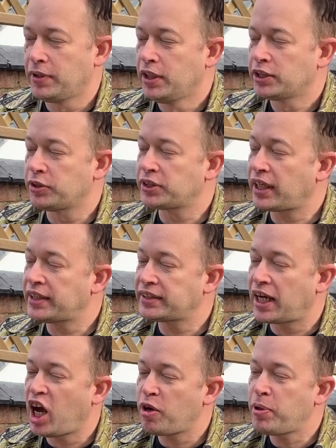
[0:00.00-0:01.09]
So it's
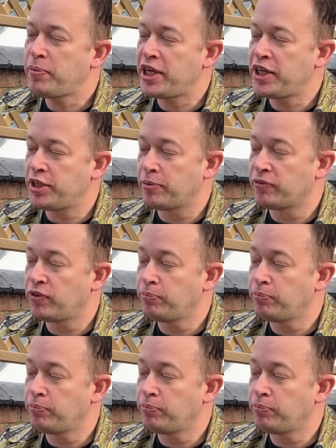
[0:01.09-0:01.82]
that happy medium, and for